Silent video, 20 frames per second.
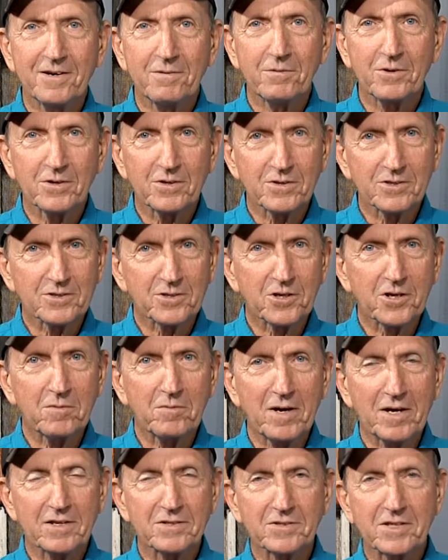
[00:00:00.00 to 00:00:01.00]
you can just tell
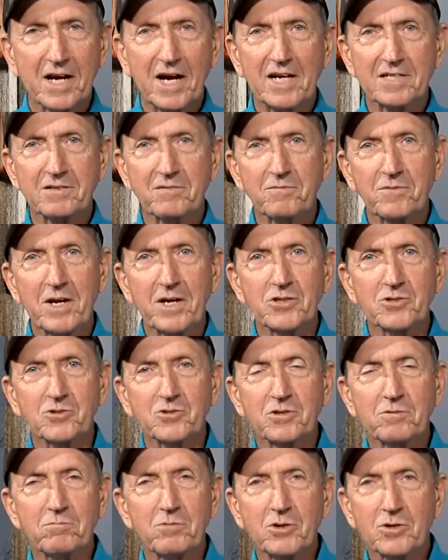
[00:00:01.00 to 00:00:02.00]
by the signs of
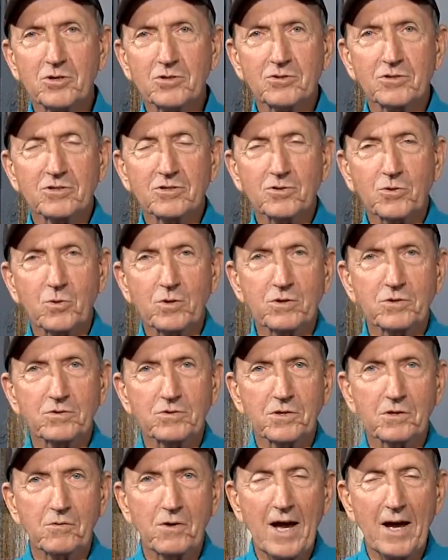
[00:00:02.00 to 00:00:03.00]
nature, the birds and the
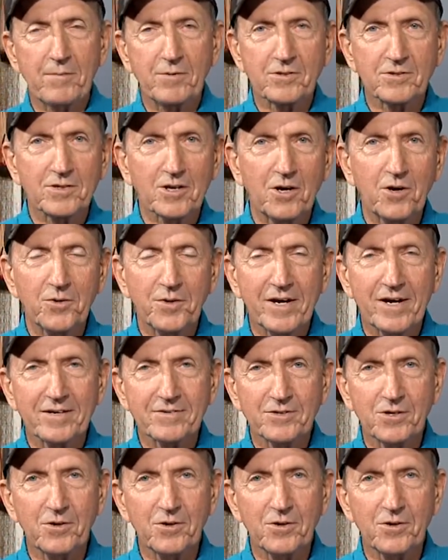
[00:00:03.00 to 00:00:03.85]
squirrels and the rabbits and all that.